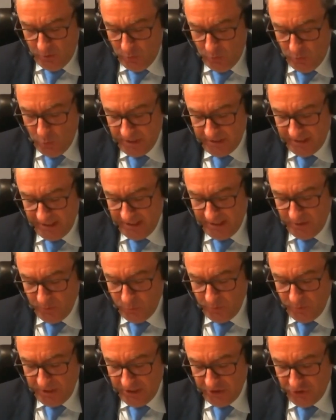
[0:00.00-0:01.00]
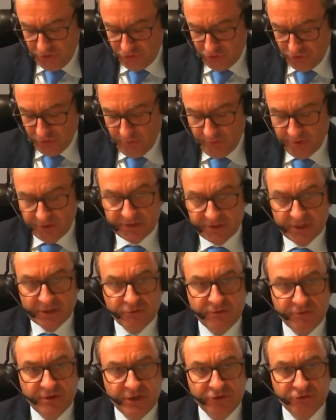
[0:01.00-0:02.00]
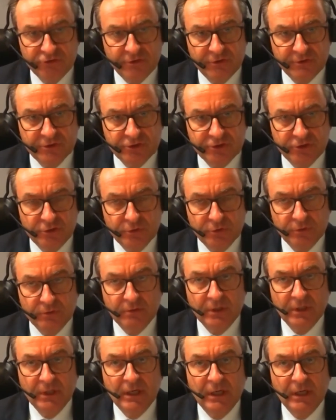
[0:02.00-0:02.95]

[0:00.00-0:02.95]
what can we insurers and reinsurers do?